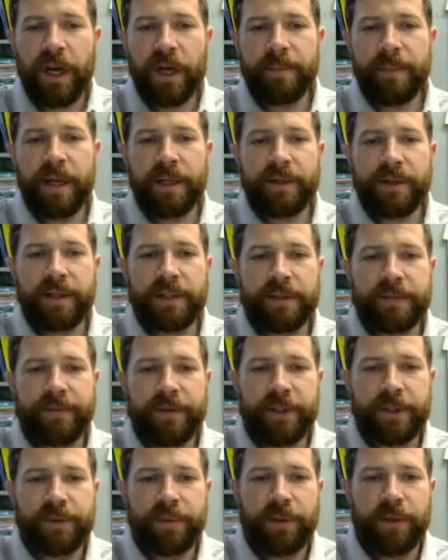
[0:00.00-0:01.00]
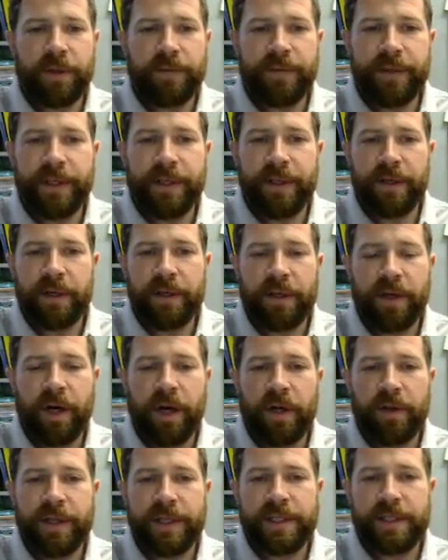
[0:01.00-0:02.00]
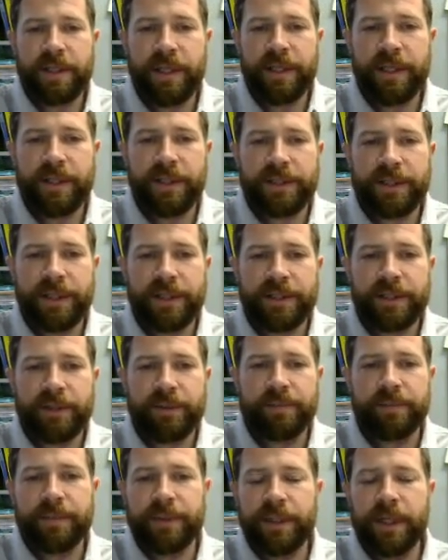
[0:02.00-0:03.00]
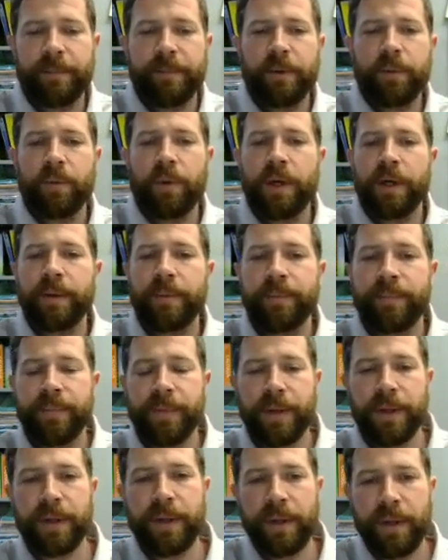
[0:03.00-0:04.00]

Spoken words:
Let's talk about this first one over here. I'll call this linear system number 1.